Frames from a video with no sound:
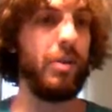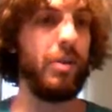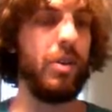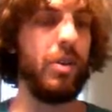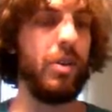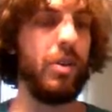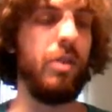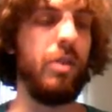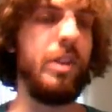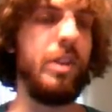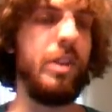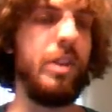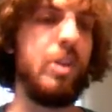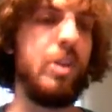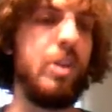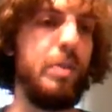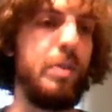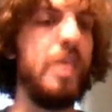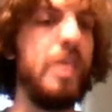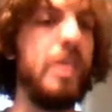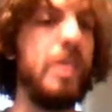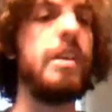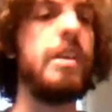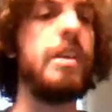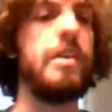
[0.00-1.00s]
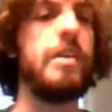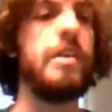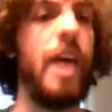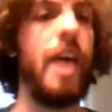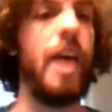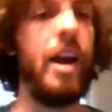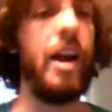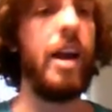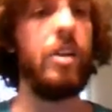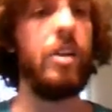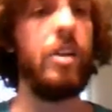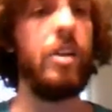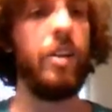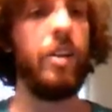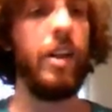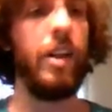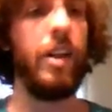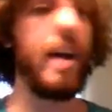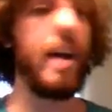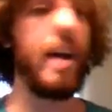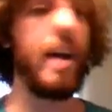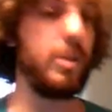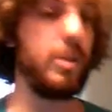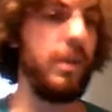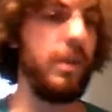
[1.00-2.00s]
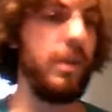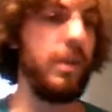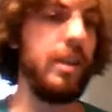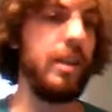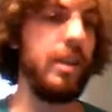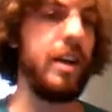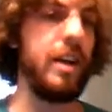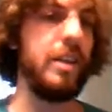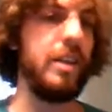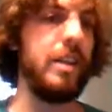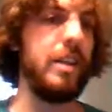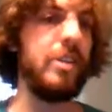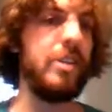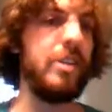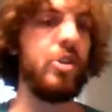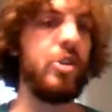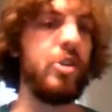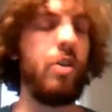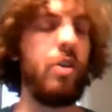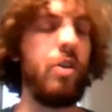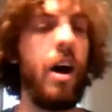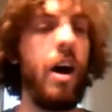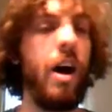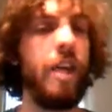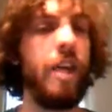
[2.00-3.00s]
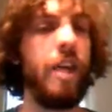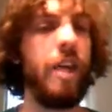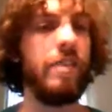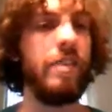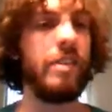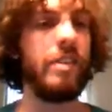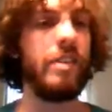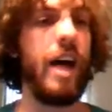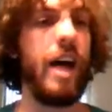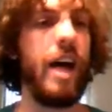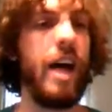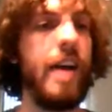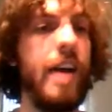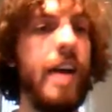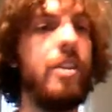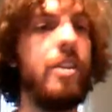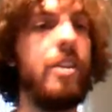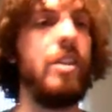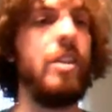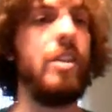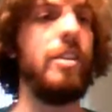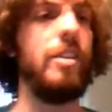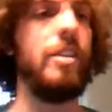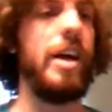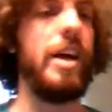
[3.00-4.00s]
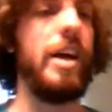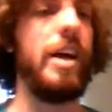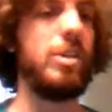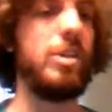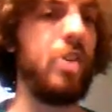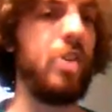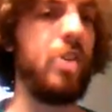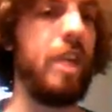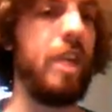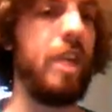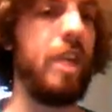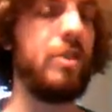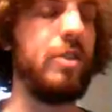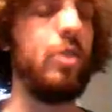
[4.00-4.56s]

So each peak is higher than the last peak, and each trough is higher than the last trough.